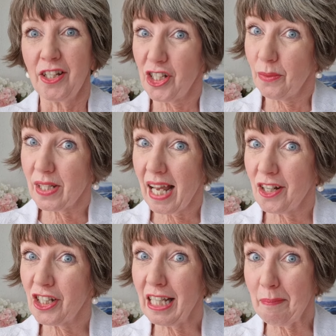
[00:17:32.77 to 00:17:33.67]
And she was
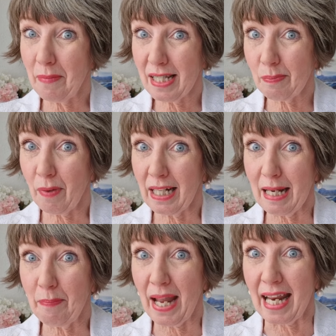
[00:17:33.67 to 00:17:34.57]
actually Miss
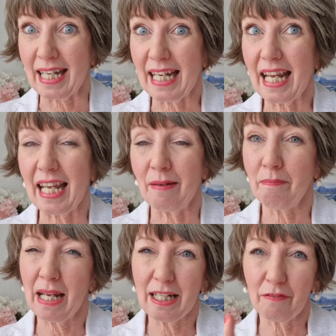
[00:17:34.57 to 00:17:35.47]
Moneypenny
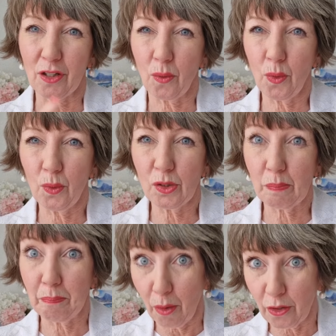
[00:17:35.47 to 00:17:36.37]
in many of the
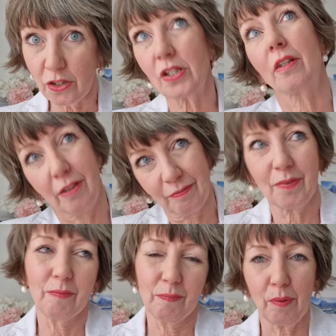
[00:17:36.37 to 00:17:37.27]
old Bond,
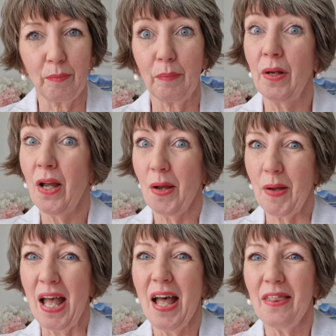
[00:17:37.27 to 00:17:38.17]

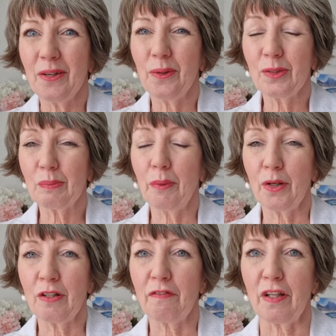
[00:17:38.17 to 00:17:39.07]
the old
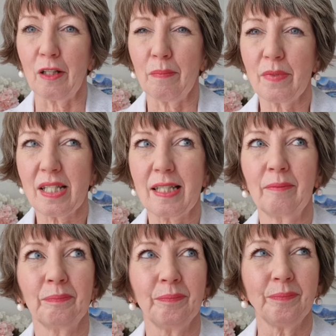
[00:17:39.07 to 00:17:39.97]
Bond films.